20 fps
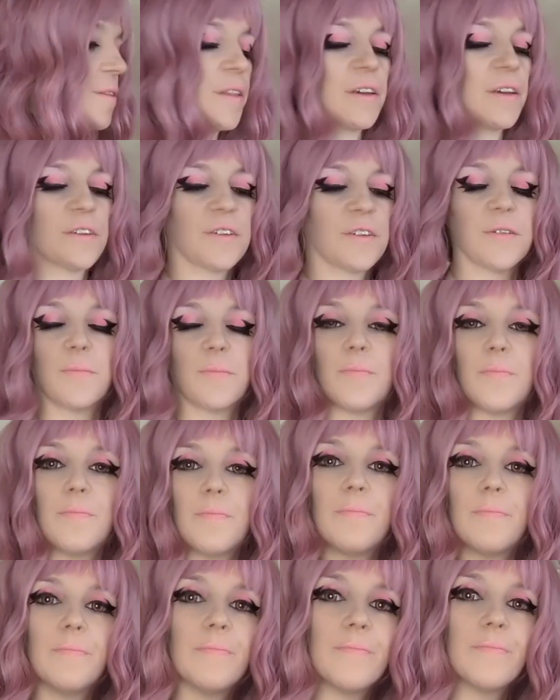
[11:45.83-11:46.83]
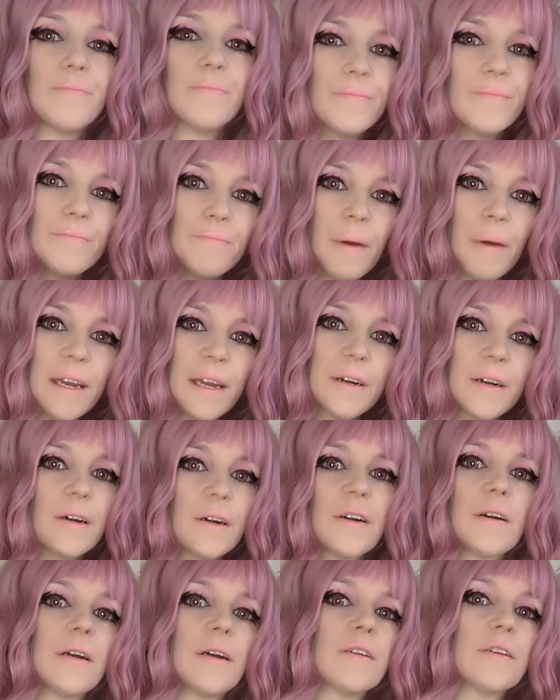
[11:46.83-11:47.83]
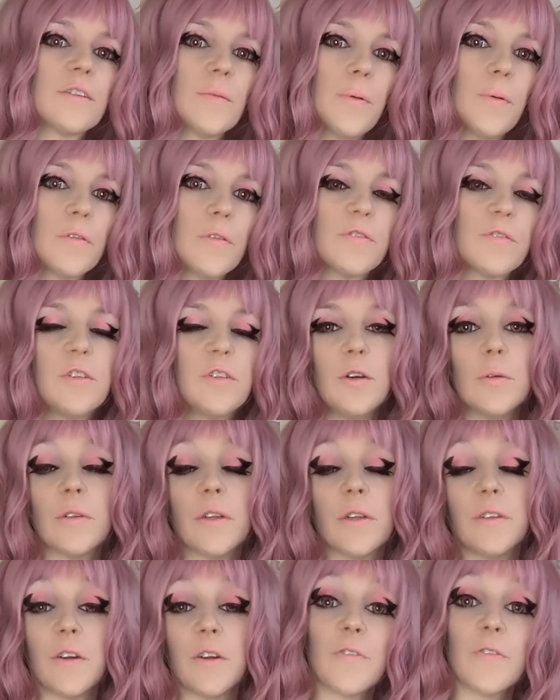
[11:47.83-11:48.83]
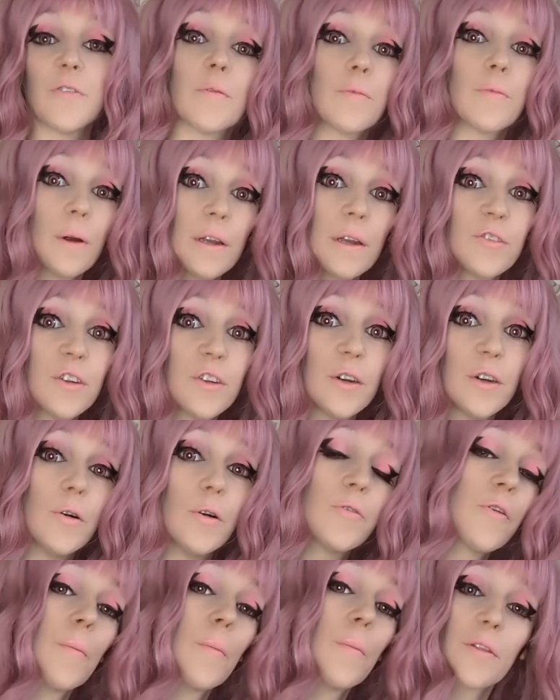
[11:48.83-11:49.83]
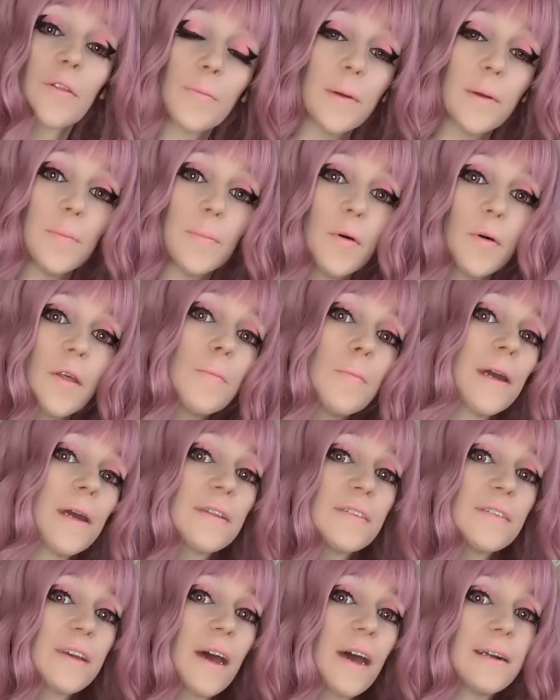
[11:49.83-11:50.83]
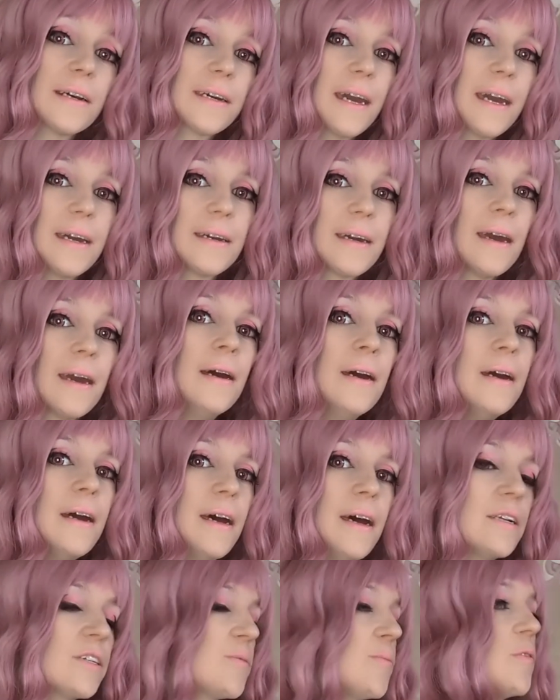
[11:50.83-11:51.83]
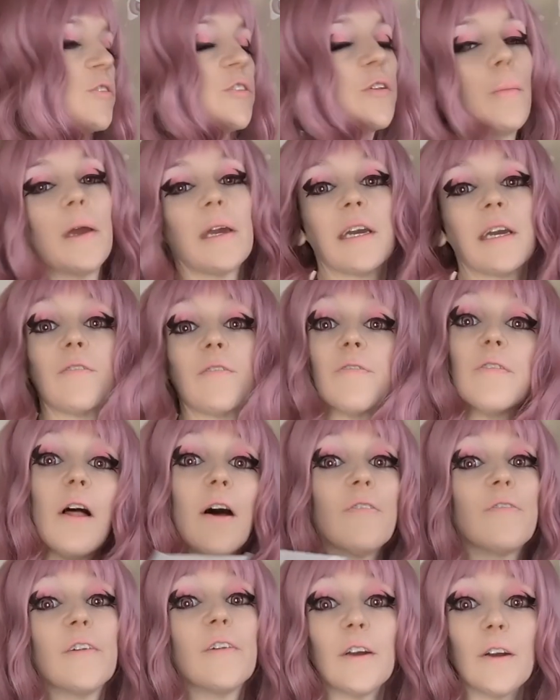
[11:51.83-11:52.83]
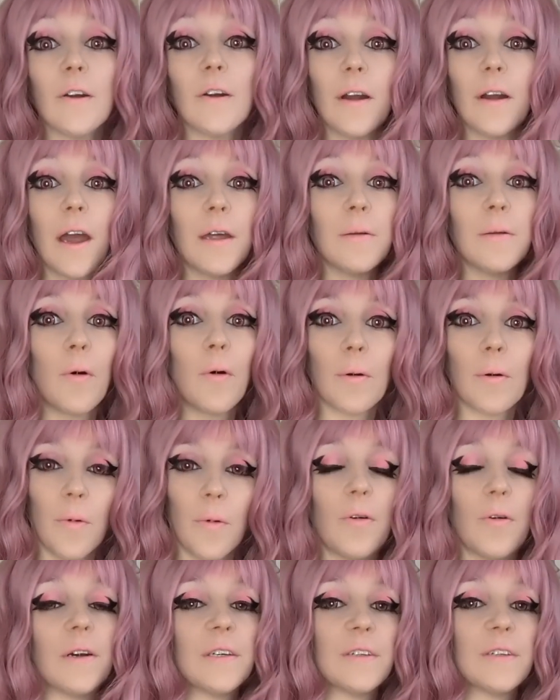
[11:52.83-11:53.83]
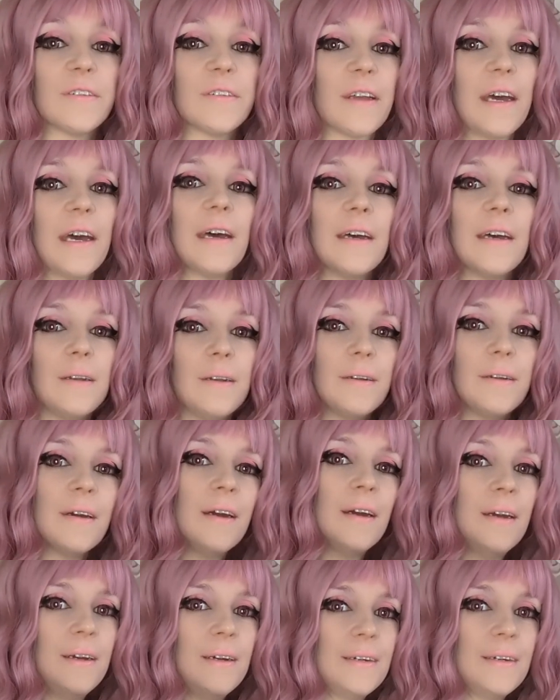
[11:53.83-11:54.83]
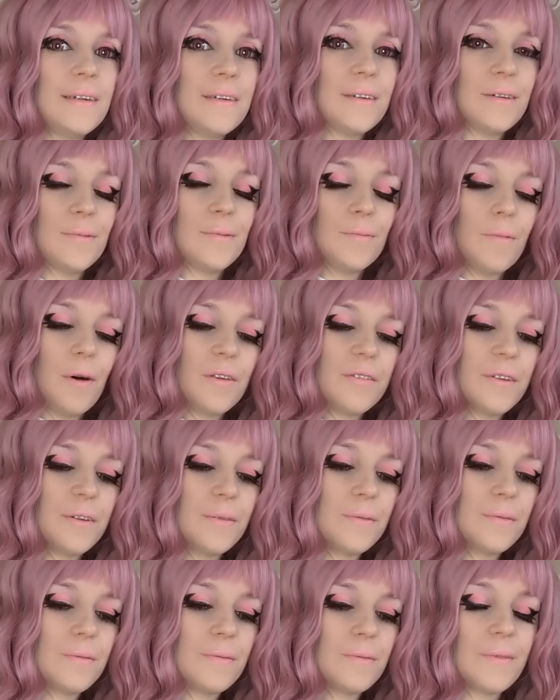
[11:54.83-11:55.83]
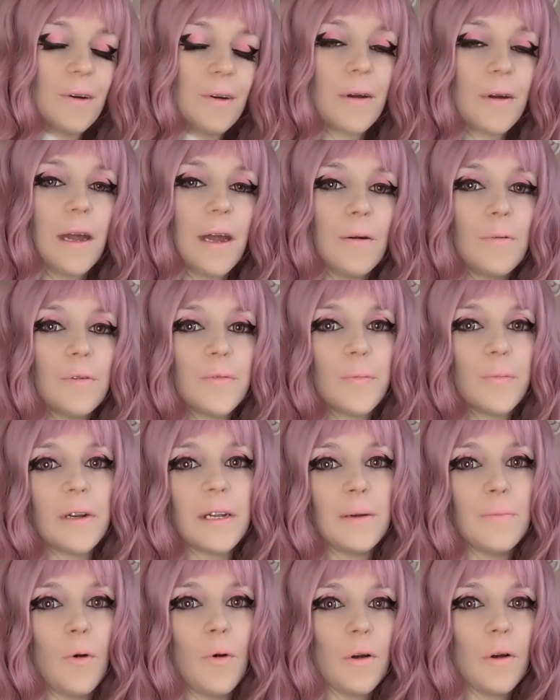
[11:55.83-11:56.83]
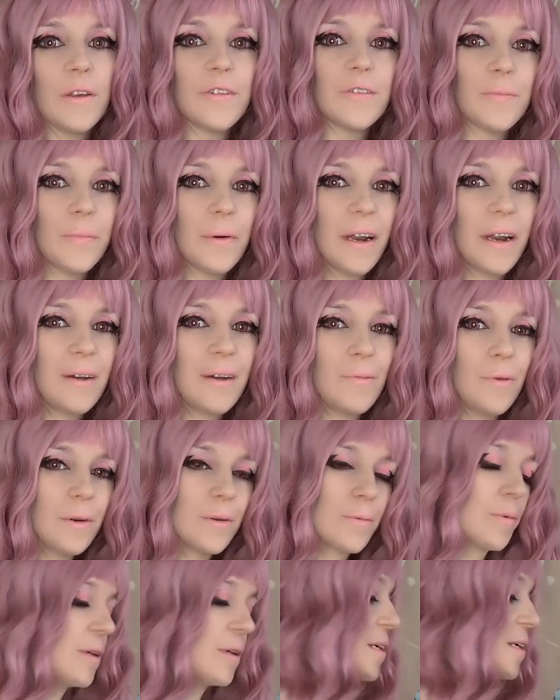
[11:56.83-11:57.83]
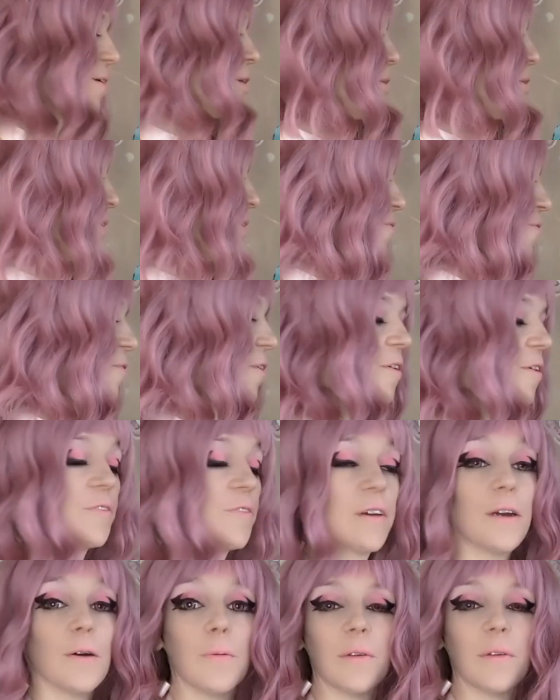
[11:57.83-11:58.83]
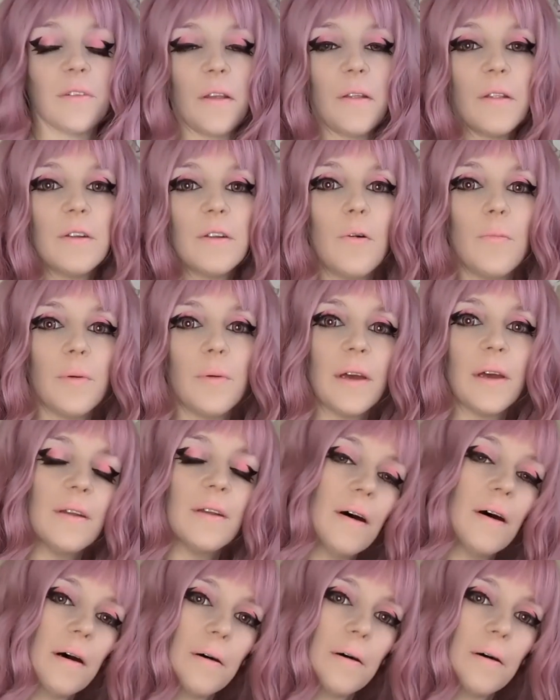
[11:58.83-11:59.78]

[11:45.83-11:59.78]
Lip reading: this maker is supposed to use a different ratio from other people that make this kind of cake, and it's supposed to make it fluffier and more moist, and it wasn't, okay, it was pretty moist, but I wouldn't really call it fluffy. It was a little bit,